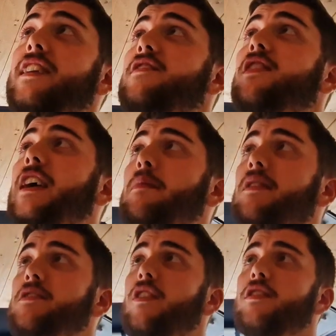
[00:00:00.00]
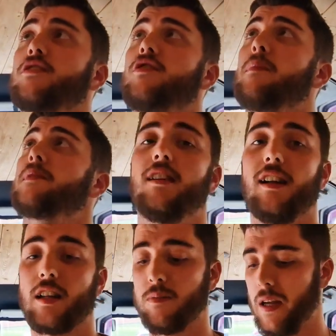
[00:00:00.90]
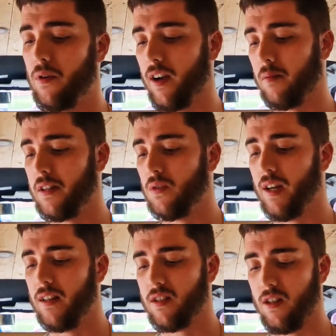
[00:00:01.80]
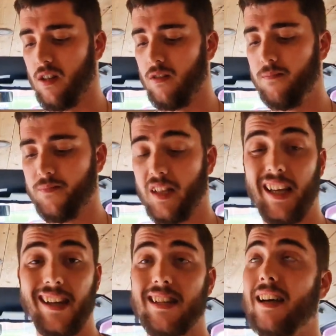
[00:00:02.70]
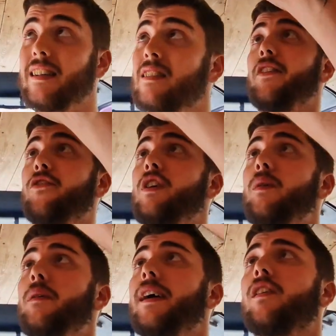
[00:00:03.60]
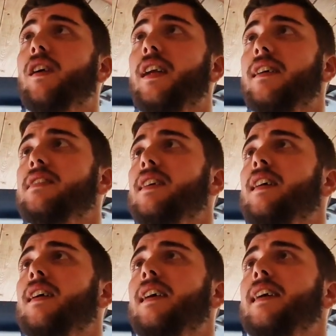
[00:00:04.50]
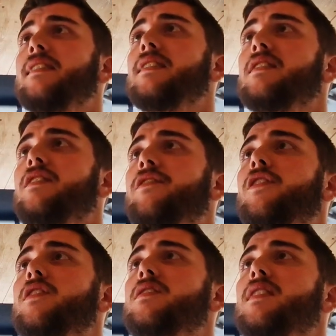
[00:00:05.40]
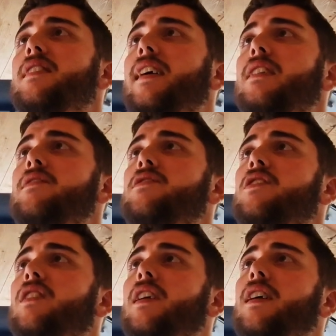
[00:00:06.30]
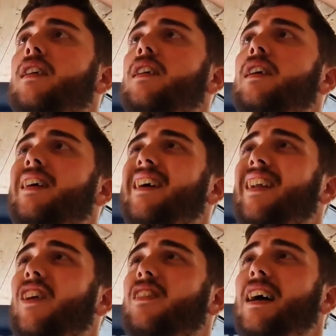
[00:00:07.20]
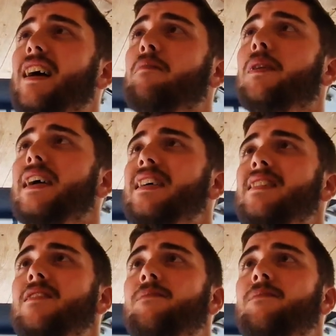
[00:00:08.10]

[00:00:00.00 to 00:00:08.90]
so the cables are all stripped. I'll explain what I'm going to be doing. So like I said, three-way Wago connector, connect into the first negative circuit, lock that in place,